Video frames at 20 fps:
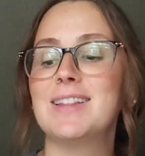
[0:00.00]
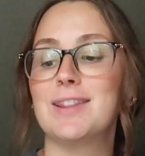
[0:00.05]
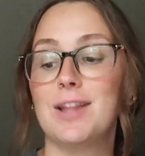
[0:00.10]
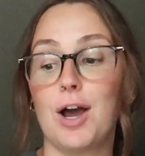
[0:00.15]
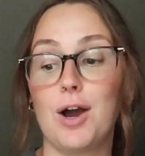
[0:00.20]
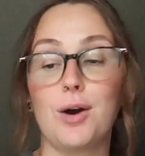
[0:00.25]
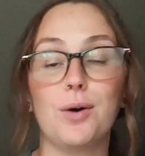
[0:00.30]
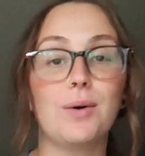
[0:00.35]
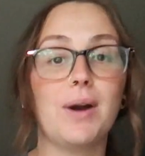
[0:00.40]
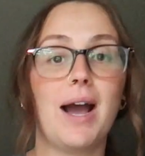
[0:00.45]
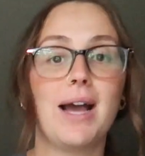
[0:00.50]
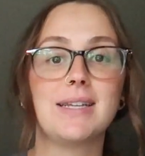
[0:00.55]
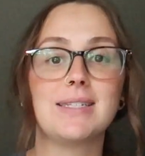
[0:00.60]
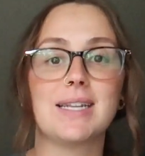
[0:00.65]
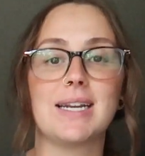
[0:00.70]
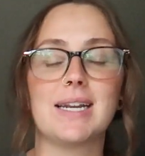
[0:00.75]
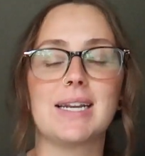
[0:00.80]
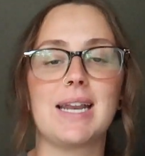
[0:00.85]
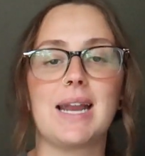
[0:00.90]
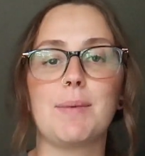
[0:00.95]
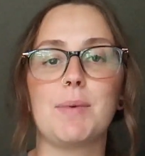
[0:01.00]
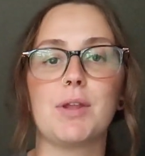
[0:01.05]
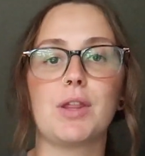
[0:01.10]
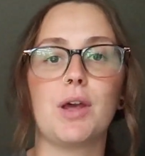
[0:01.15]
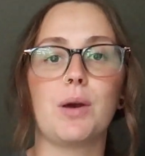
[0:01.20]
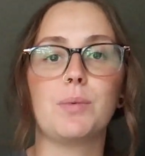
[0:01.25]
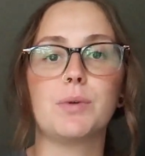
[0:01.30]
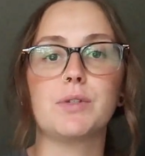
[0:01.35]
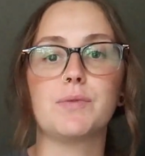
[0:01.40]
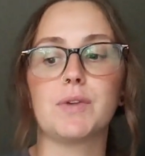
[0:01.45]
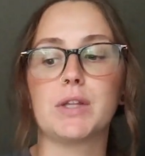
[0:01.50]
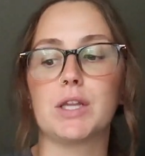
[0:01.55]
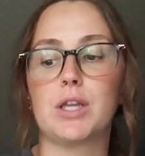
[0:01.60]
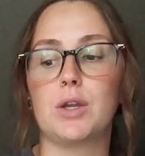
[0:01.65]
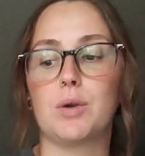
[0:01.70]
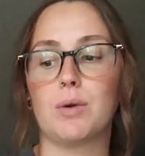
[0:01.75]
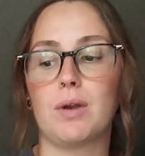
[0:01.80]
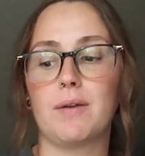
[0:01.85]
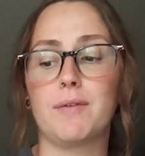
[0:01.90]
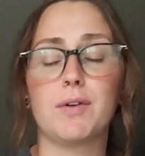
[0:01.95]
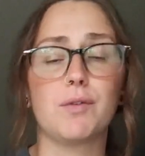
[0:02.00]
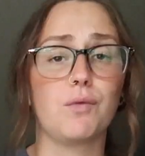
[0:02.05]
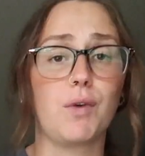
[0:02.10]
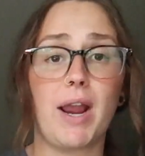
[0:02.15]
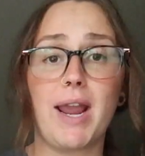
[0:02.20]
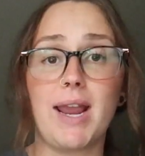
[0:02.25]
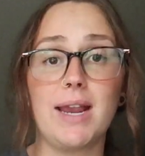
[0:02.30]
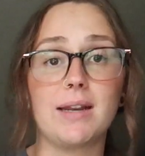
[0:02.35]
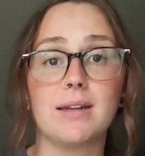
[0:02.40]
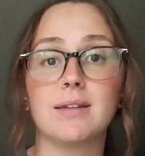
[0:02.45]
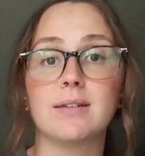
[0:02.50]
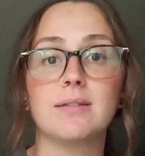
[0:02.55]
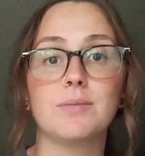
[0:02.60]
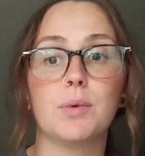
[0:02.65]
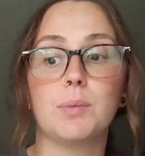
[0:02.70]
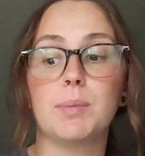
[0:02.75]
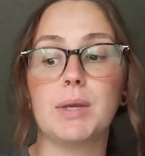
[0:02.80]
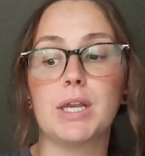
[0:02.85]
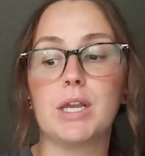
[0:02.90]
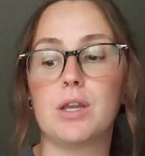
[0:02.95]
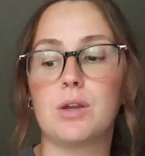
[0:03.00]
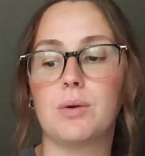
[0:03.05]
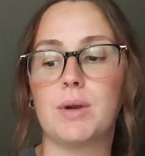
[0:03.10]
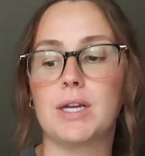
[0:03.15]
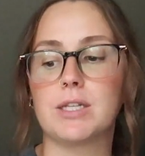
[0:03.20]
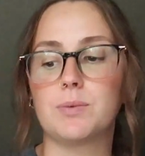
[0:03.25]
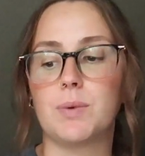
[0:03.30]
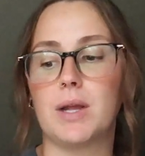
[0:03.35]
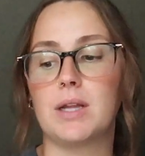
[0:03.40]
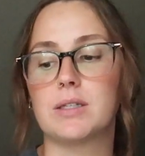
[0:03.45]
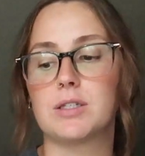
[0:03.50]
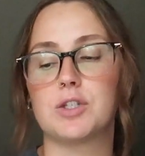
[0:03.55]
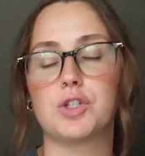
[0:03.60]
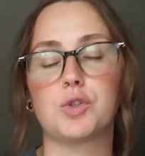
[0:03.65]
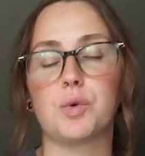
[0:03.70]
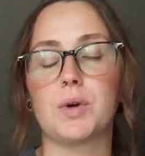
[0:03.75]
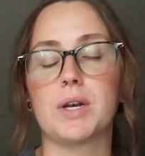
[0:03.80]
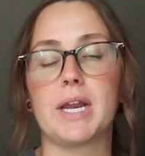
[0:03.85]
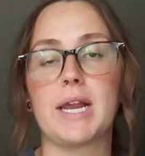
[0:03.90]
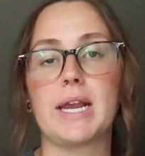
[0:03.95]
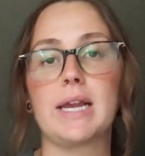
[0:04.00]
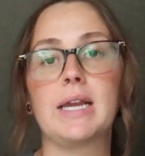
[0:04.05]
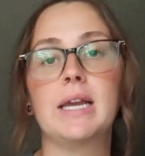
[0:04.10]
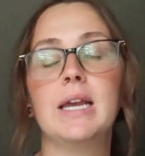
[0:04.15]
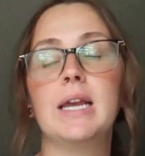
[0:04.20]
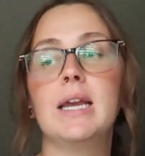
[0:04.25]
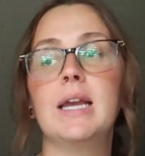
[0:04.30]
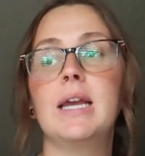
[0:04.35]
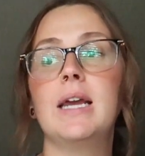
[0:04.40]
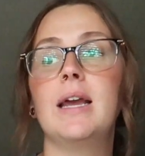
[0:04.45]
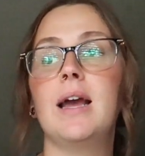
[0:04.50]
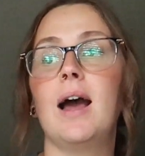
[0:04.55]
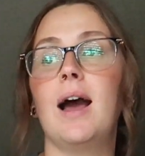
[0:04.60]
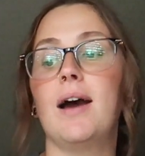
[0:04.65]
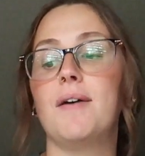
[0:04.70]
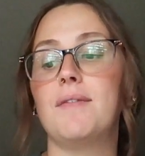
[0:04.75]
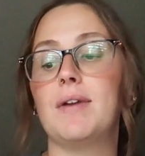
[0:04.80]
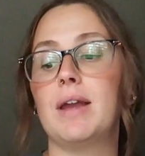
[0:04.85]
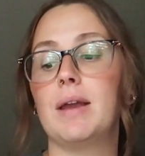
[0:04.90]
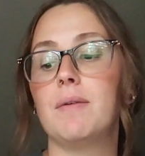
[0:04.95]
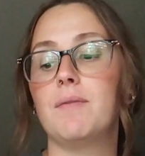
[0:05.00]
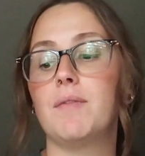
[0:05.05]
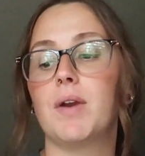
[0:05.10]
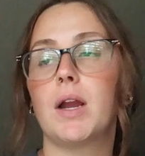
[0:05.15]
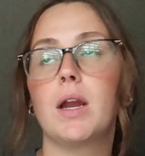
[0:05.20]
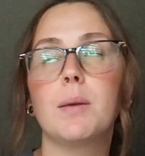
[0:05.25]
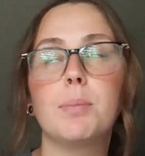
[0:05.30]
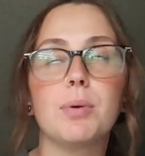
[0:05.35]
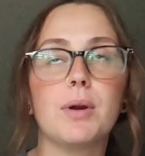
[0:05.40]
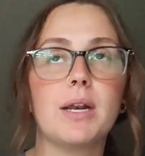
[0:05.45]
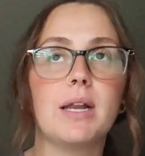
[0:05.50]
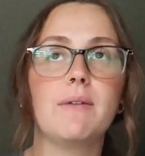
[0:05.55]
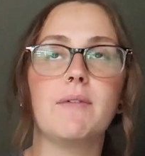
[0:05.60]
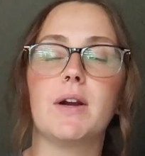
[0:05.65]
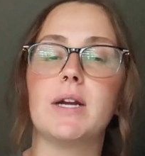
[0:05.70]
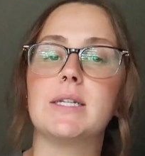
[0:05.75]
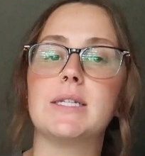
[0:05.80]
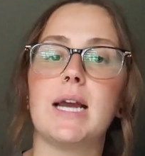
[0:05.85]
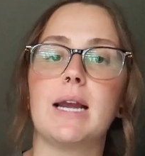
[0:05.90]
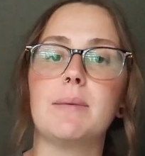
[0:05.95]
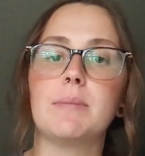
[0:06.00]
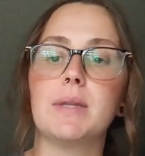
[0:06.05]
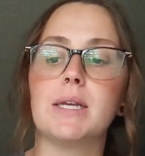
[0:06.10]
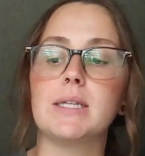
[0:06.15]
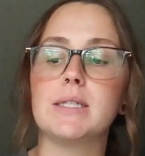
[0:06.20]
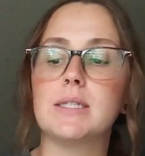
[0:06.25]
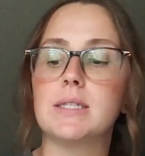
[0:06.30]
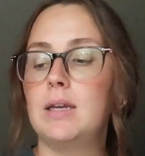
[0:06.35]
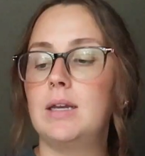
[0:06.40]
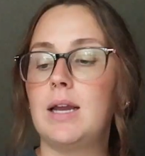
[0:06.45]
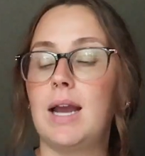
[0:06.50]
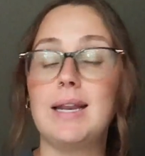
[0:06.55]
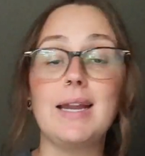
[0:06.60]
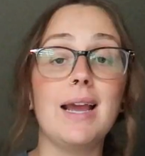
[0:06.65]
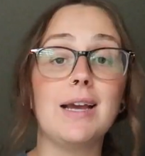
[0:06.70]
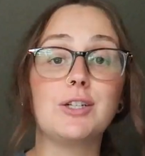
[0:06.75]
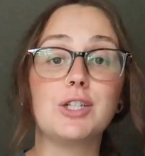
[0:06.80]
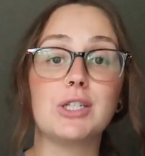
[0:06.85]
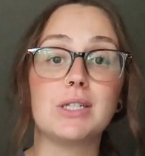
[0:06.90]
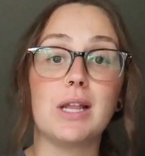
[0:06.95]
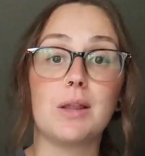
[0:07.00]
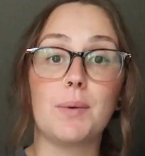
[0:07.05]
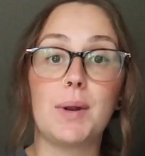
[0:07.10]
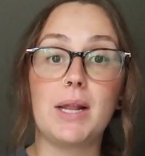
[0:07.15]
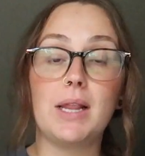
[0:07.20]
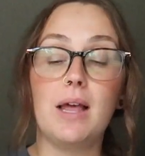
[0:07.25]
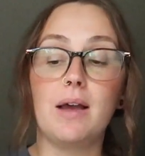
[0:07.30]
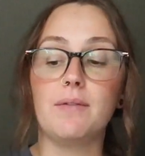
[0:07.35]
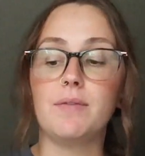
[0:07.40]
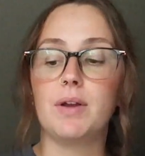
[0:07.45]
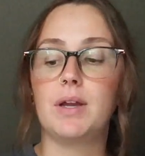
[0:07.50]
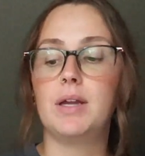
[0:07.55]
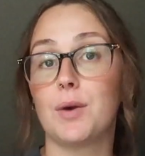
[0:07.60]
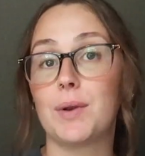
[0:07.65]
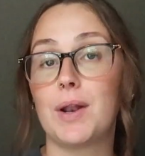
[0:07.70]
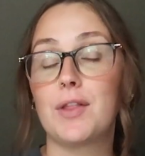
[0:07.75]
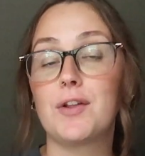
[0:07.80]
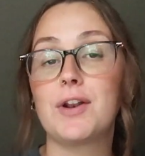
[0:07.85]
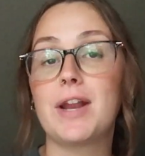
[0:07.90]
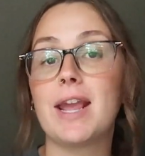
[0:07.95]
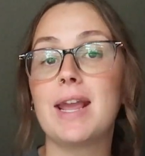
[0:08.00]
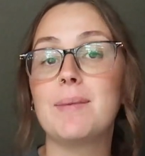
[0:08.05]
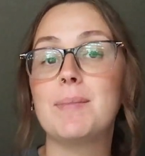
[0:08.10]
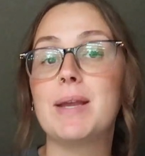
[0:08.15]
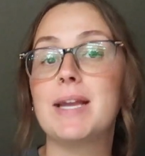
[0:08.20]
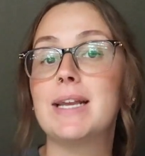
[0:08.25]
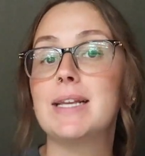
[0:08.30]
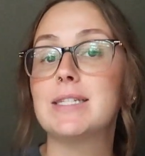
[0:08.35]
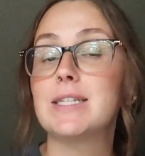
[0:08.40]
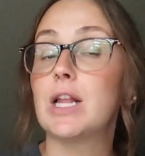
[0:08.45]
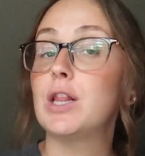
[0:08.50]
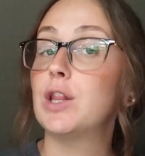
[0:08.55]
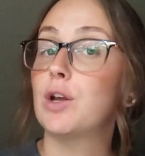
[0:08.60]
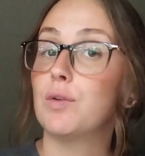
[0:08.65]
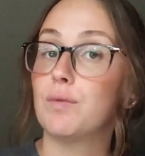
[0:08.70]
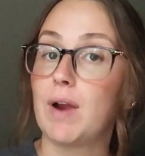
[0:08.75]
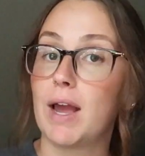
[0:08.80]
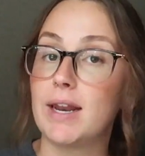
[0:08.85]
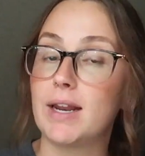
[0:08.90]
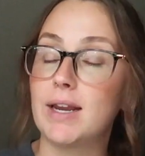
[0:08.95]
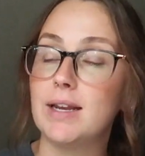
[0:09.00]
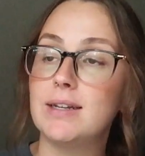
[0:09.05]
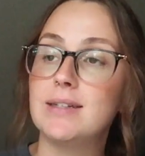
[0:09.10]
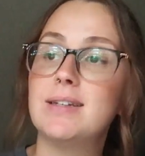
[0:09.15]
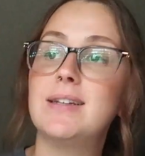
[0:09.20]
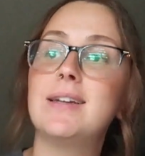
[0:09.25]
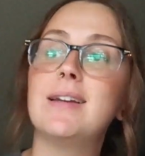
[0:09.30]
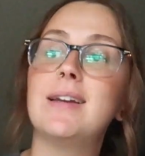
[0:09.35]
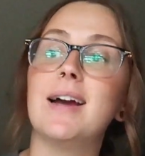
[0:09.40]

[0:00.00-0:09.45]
Low as a nickname I thought was really cute, or even Rain would be cute as well as a shortening of it. Very pretty, very timeless. And yeah, just another one I love. So another name is Loretta.